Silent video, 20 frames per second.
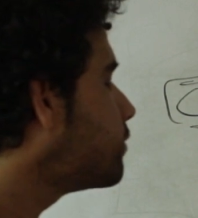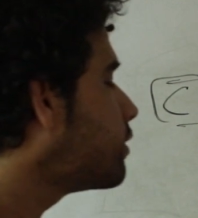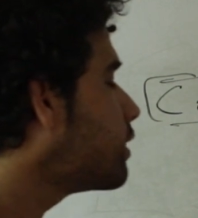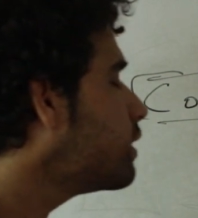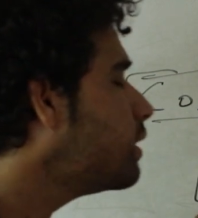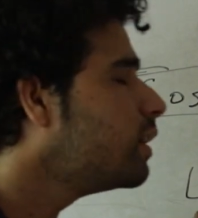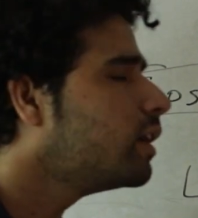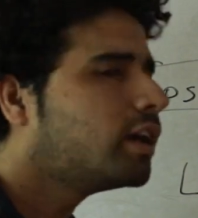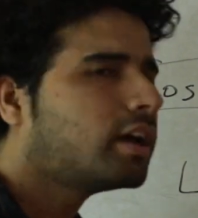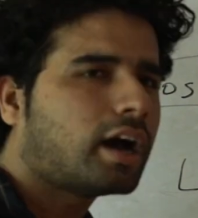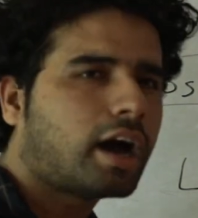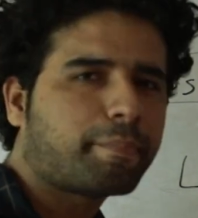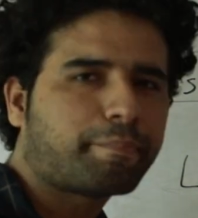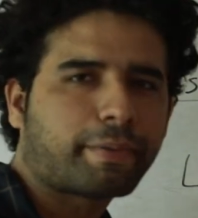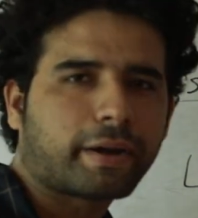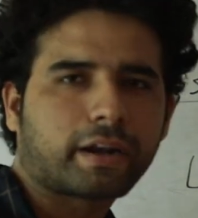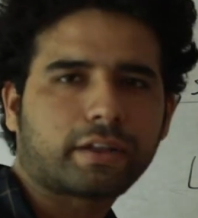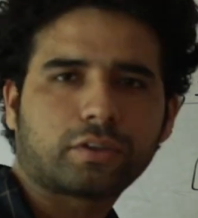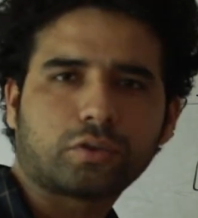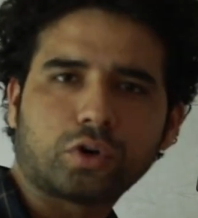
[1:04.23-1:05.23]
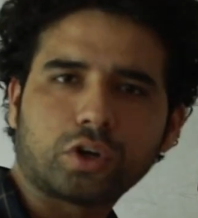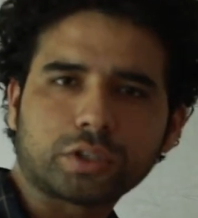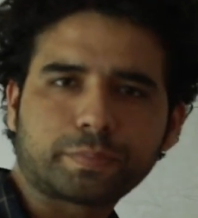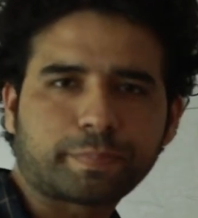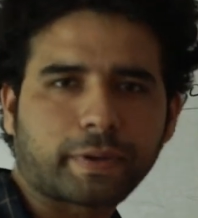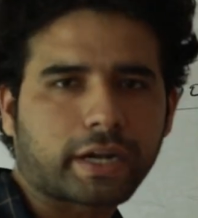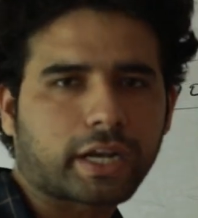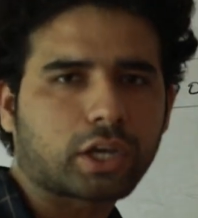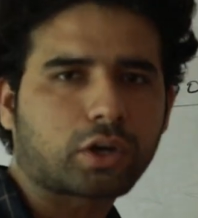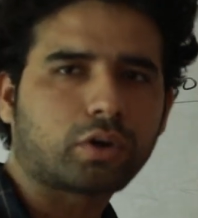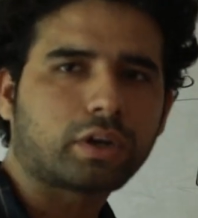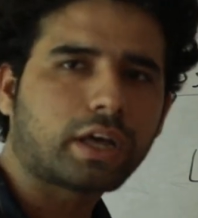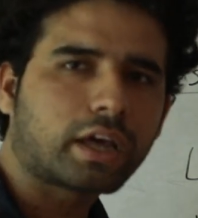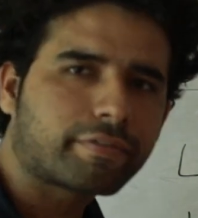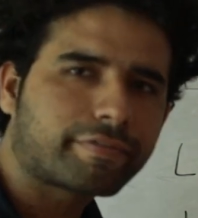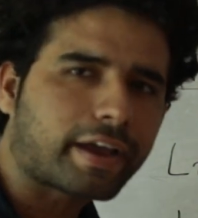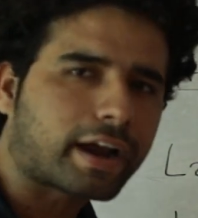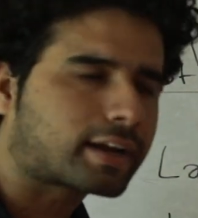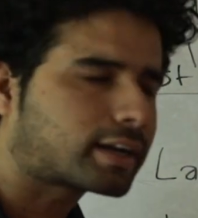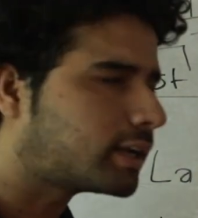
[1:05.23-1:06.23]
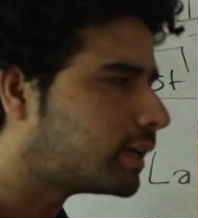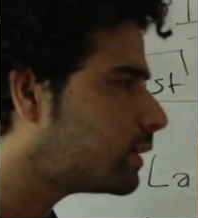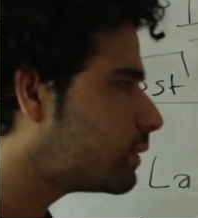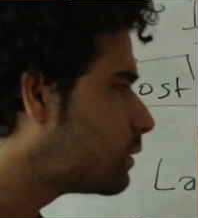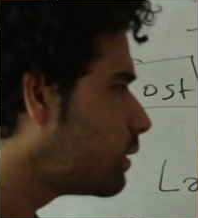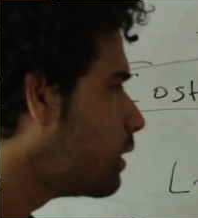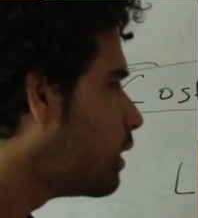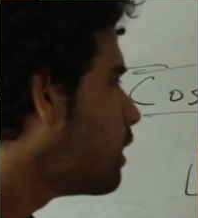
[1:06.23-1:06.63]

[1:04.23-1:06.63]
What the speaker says: with those particular factors.